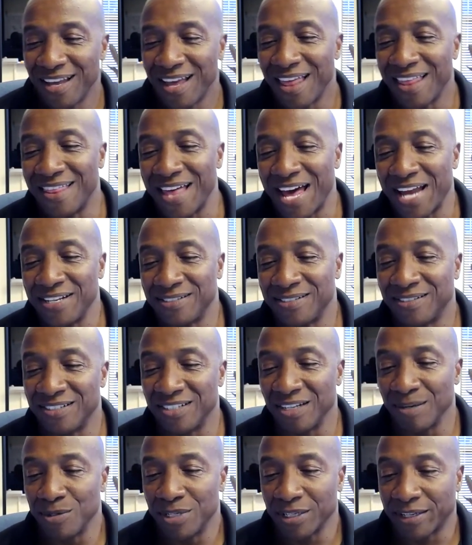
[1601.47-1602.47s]
That is the
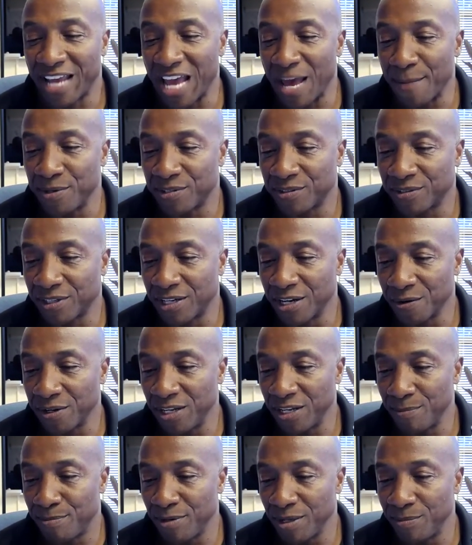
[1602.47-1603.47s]
number to campus security
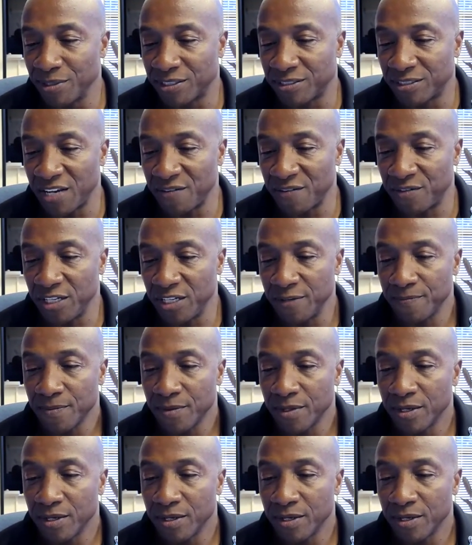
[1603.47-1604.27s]
and public safety.